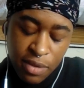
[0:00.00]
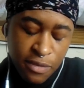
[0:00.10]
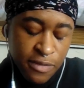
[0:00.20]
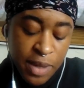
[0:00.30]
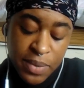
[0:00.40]

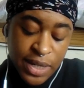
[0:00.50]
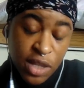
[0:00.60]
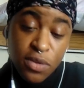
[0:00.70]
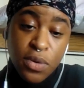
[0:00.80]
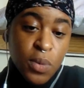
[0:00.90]
vehemently
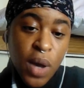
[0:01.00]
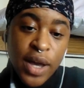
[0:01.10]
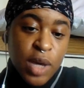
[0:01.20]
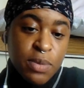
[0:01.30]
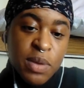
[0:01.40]
through
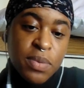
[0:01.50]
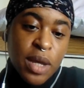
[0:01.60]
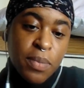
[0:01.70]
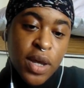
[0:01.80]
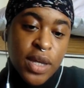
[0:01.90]
working with people
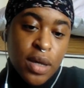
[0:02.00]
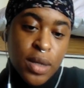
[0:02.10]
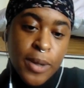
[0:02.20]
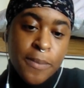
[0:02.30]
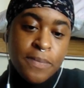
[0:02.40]
like
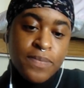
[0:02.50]
Poliana,